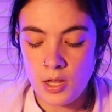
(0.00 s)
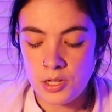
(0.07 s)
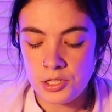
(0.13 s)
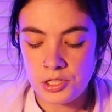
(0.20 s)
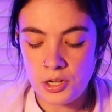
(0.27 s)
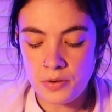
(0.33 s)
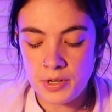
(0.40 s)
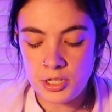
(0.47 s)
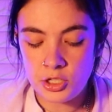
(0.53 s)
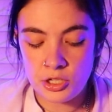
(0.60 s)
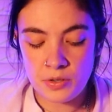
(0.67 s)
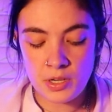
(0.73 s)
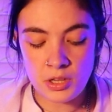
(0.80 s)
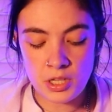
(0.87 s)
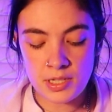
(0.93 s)
So in
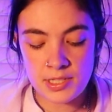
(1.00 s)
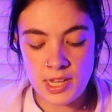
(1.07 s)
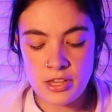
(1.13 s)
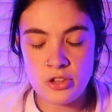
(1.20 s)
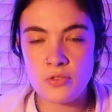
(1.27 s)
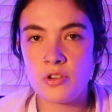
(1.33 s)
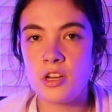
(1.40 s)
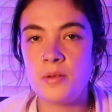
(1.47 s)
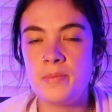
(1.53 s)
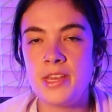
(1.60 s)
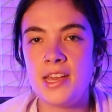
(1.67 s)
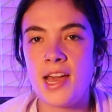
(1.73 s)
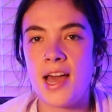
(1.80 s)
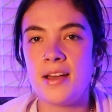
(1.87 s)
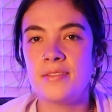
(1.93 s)
June, it looks like you could
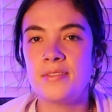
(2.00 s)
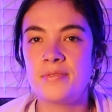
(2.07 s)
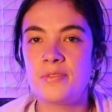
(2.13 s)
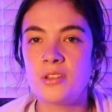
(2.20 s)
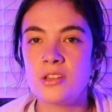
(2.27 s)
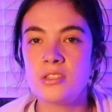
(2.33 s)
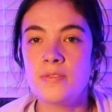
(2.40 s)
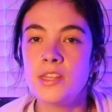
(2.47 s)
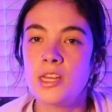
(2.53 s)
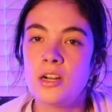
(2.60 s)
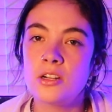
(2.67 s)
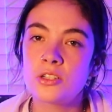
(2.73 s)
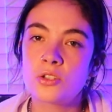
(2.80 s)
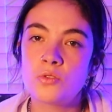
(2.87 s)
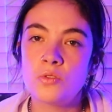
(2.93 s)
be, for those of you that
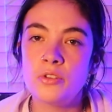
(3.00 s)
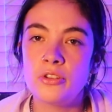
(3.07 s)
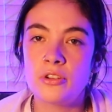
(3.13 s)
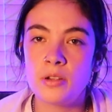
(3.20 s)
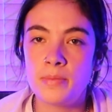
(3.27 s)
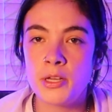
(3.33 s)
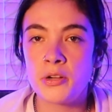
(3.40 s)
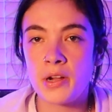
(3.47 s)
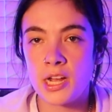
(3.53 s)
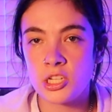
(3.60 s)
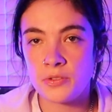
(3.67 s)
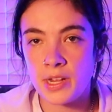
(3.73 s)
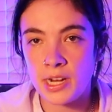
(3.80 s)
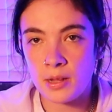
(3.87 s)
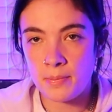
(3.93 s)
are in school, you could be
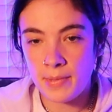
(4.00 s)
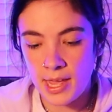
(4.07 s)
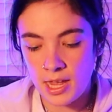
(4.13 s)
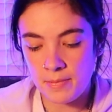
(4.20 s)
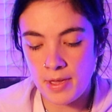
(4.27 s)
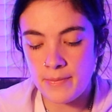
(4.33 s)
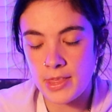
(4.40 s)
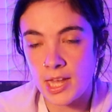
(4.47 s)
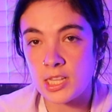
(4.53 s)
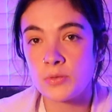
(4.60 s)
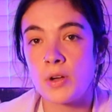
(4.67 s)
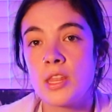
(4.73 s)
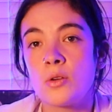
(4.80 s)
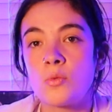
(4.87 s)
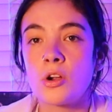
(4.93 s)
graduating in May. Maybe that's
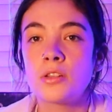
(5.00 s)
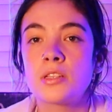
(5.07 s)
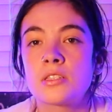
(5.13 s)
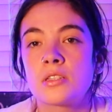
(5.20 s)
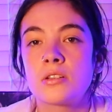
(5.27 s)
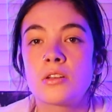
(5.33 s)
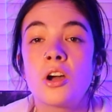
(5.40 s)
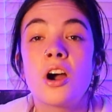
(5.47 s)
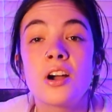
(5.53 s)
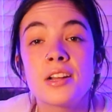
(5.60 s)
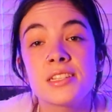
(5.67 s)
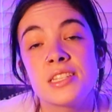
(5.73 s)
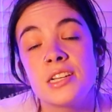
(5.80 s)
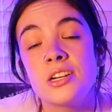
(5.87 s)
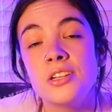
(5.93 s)
why the world card
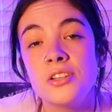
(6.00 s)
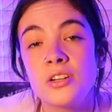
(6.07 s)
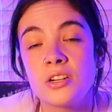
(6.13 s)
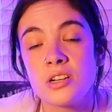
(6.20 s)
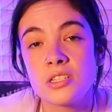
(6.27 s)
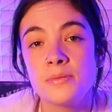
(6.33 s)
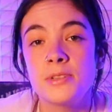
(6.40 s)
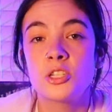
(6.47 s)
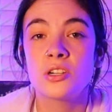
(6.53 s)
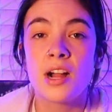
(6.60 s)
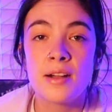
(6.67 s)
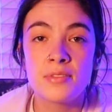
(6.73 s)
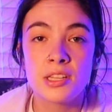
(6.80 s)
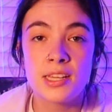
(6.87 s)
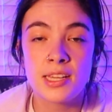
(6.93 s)
is here. You could also be
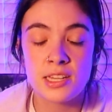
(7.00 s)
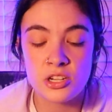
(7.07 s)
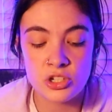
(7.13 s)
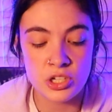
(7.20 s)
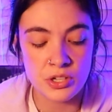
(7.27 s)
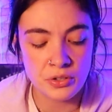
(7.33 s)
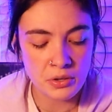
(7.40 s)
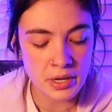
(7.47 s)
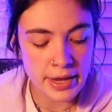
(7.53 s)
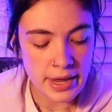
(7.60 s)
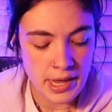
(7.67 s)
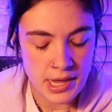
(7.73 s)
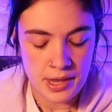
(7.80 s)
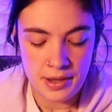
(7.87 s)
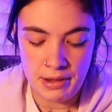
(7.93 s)
traveling in June.
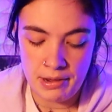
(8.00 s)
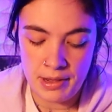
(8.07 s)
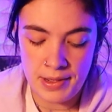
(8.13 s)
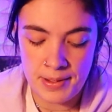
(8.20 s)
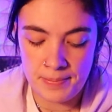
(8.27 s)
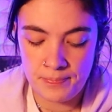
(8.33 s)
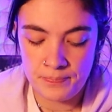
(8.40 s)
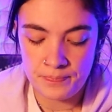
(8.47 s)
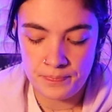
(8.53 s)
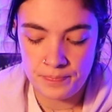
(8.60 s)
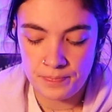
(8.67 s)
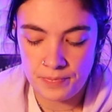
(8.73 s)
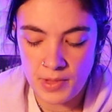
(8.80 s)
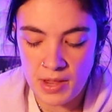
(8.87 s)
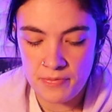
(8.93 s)

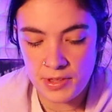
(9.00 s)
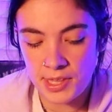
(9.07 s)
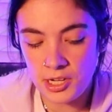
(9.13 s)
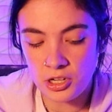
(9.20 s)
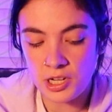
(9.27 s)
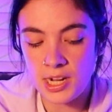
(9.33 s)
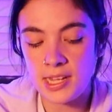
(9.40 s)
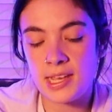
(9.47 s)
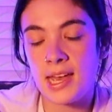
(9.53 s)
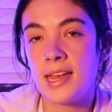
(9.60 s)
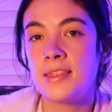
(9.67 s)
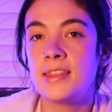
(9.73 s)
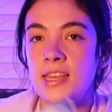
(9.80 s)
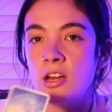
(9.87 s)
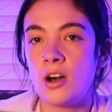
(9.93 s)
I feel like you're going to
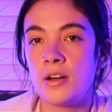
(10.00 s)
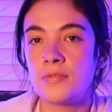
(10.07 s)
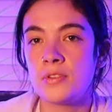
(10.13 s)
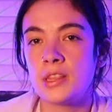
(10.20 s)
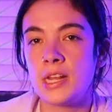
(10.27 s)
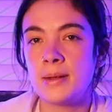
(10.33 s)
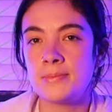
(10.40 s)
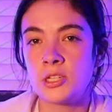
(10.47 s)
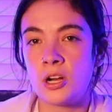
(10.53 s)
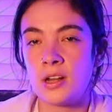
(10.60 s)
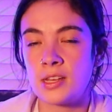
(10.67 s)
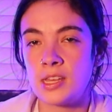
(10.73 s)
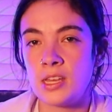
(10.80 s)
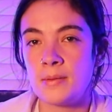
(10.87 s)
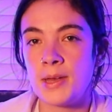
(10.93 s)
get the offer that I'm
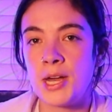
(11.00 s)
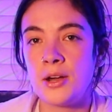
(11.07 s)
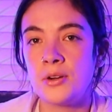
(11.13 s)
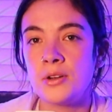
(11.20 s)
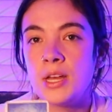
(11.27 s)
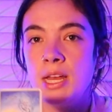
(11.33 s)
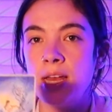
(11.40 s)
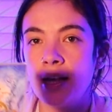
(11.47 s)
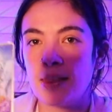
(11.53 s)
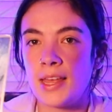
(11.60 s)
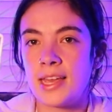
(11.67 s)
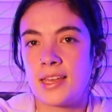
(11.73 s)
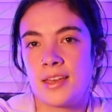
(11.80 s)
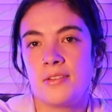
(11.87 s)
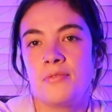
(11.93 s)
talking about,
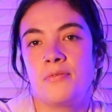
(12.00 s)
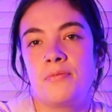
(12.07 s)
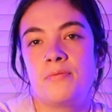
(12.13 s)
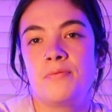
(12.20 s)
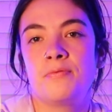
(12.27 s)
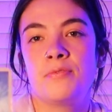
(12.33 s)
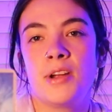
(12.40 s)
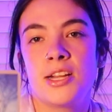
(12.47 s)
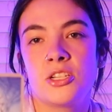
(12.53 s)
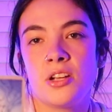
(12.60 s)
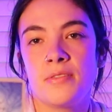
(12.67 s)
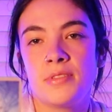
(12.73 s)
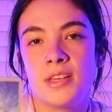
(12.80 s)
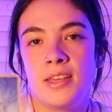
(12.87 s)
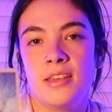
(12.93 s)
like fresh
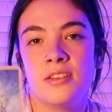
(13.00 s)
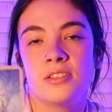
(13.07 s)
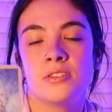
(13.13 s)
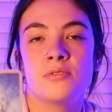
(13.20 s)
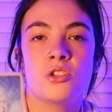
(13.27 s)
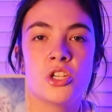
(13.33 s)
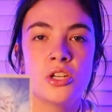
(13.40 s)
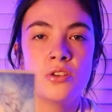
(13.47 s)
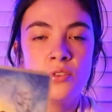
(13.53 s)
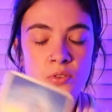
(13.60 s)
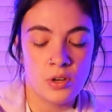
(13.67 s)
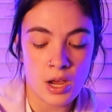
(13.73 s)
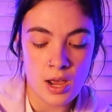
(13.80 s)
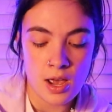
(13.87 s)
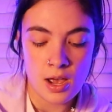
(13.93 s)
off the heels of
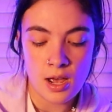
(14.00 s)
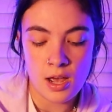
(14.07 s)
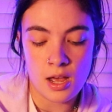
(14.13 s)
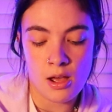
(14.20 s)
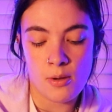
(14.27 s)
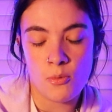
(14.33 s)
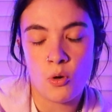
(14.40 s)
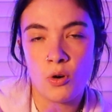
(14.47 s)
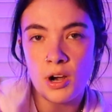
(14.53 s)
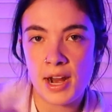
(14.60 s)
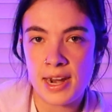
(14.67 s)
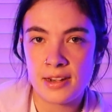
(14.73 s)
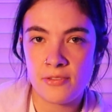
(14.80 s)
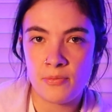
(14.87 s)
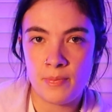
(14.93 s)
June or
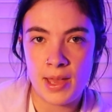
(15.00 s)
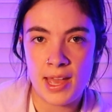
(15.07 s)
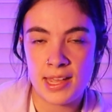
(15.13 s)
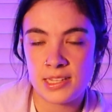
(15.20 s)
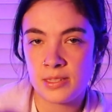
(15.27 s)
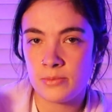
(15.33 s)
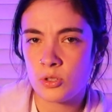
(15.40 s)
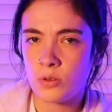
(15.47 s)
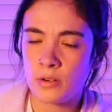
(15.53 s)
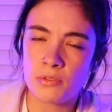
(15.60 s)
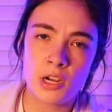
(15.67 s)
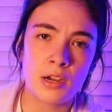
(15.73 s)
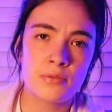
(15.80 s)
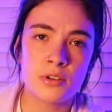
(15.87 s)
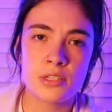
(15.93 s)
end of May, some sort of
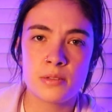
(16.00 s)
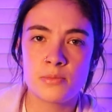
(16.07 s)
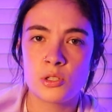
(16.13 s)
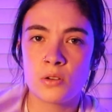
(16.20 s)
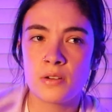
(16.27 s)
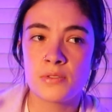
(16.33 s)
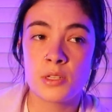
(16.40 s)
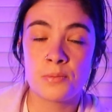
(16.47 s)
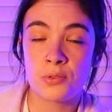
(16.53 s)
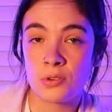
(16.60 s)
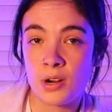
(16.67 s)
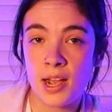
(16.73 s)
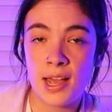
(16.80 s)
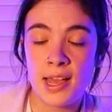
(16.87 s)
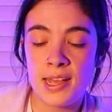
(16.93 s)
offer, some sort of
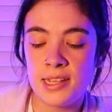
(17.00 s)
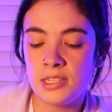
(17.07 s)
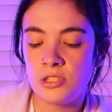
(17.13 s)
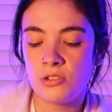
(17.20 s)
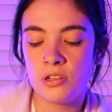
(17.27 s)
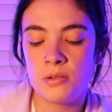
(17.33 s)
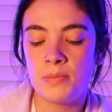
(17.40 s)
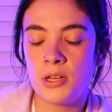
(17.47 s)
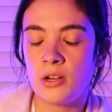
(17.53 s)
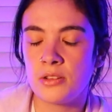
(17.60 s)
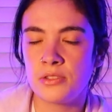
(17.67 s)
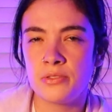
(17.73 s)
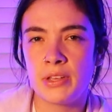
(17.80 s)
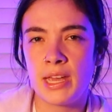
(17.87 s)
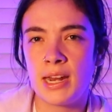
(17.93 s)
surprise. You could be
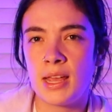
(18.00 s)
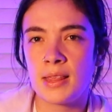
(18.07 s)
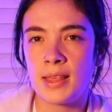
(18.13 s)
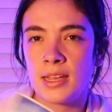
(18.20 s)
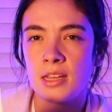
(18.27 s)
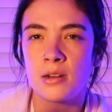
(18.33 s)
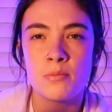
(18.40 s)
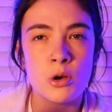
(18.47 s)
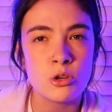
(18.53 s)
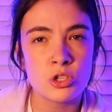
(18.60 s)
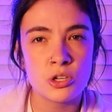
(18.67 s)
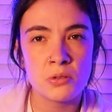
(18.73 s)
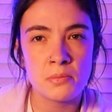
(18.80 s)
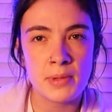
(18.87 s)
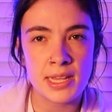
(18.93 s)
also getting like an
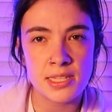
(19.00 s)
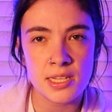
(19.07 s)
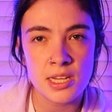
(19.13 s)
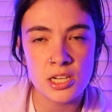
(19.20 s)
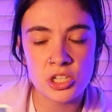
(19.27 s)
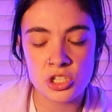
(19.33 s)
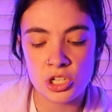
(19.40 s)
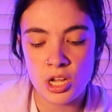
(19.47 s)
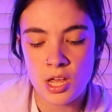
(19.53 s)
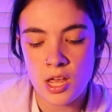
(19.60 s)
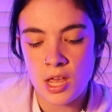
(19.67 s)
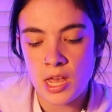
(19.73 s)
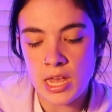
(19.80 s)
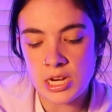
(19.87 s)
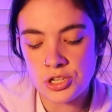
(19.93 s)
emotional message
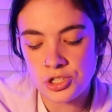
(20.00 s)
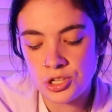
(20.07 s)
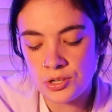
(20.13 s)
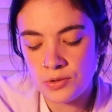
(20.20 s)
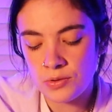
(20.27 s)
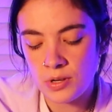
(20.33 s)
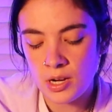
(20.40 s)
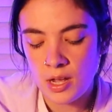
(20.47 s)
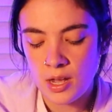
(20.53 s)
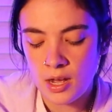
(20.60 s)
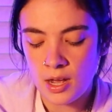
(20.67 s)
in June.